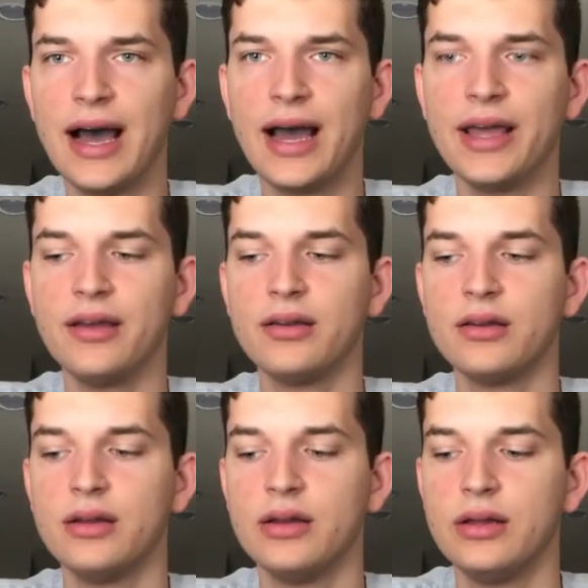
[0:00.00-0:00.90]
dye
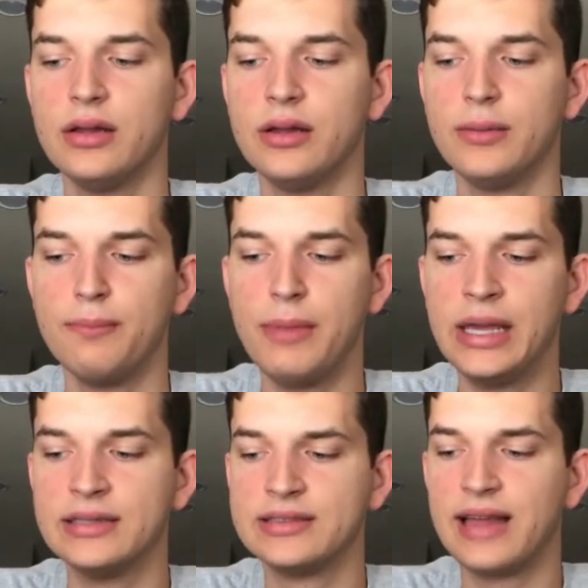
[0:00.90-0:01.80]

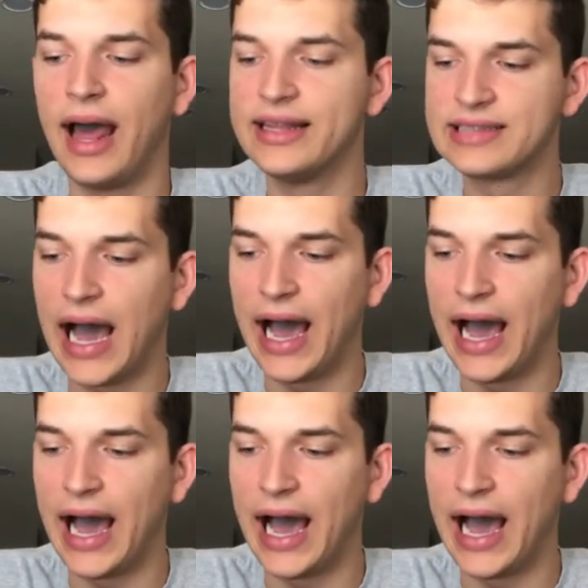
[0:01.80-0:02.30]
means that it's